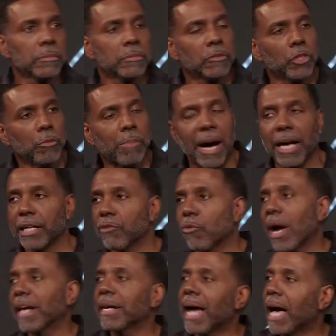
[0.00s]
Your body
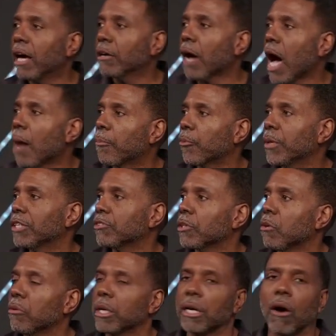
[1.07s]
right now operates
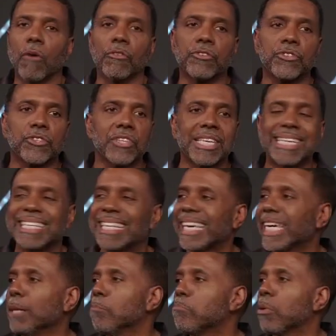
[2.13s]
on, on sin
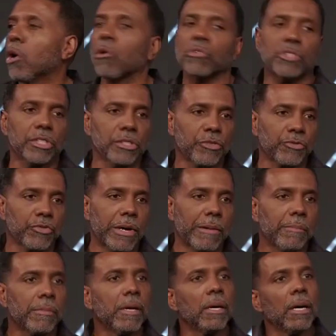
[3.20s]
impulses
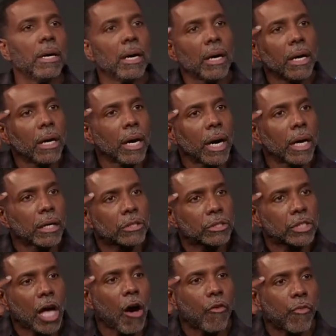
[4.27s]
from a
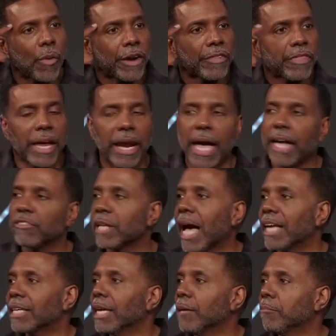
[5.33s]
software that has
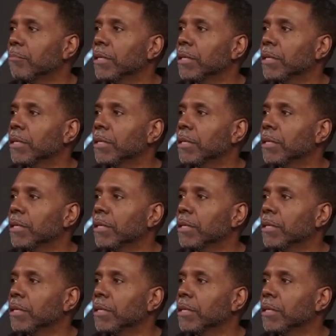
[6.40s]
not yet